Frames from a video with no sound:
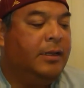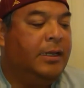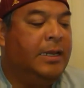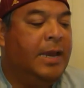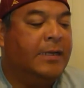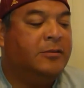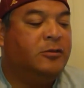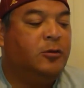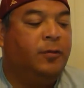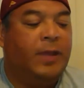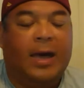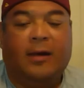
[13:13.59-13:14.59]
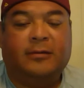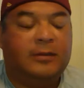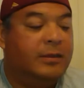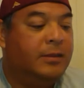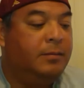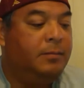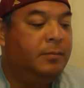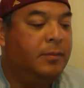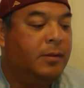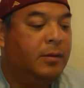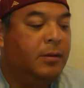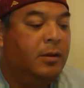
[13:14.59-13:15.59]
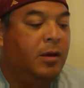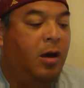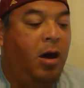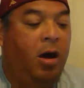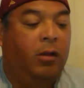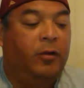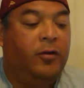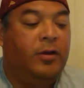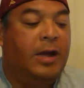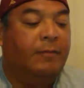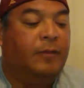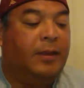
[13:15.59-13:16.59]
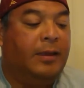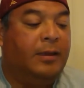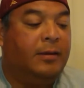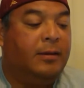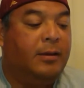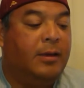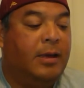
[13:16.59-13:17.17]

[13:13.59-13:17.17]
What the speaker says: EX2000 All or Nothing.